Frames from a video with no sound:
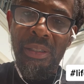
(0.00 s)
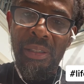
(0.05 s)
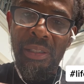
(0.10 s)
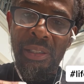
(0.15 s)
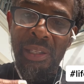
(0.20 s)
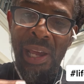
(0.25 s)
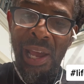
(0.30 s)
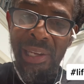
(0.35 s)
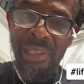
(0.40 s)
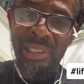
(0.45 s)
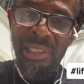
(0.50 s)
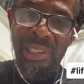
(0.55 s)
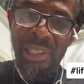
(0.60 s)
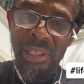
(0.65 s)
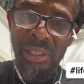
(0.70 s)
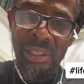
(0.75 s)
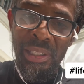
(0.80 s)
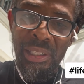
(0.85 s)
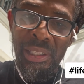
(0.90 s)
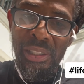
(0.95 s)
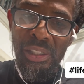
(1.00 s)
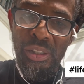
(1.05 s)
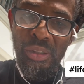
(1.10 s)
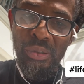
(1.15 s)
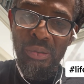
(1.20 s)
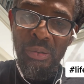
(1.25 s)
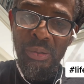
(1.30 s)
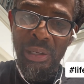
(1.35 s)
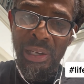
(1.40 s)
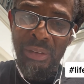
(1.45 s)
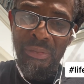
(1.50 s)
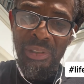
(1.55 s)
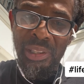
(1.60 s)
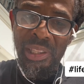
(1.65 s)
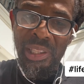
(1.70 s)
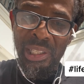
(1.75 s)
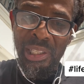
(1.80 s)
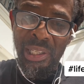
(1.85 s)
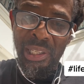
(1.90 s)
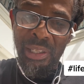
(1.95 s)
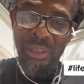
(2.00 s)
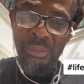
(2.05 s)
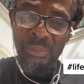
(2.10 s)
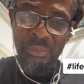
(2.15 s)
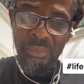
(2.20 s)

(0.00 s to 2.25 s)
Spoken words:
not getting into everything,